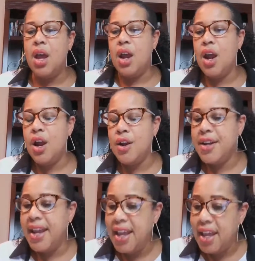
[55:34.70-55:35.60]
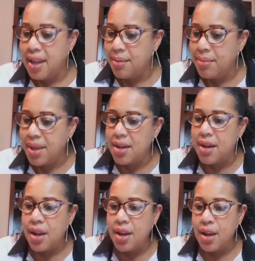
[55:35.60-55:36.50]
her name
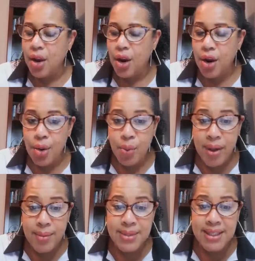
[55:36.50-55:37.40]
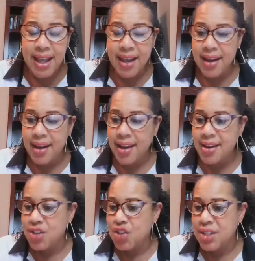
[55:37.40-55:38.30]
and her website, and
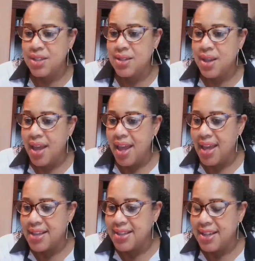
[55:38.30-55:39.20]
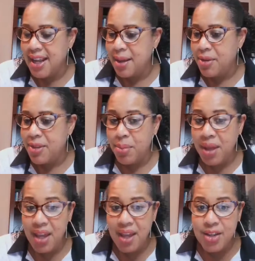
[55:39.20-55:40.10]
it just has the name of the
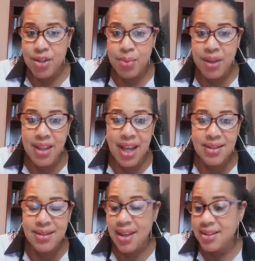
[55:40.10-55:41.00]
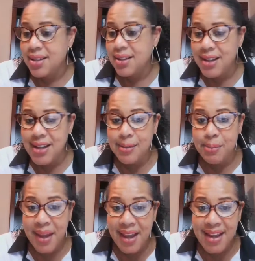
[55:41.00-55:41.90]
page, but that's a lead
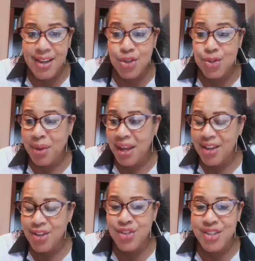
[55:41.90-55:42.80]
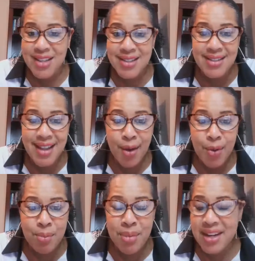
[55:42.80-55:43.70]
page that's now
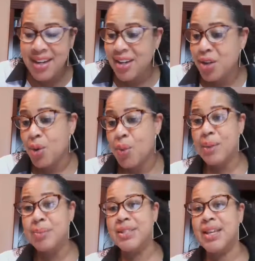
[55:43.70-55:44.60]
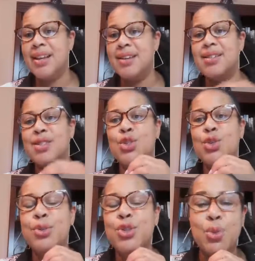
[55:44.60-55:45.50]
embedded in her website. It's
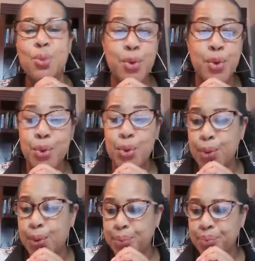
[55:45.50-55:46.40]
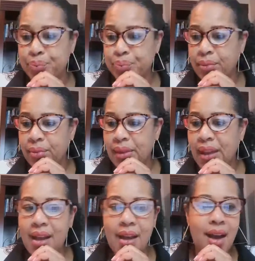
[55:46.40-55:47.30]
super, super cool.
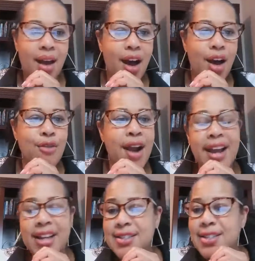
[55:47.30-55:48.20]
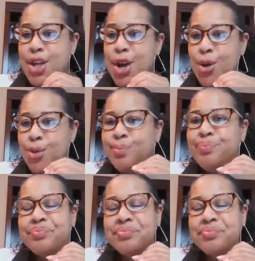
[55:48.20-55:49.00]
All right, so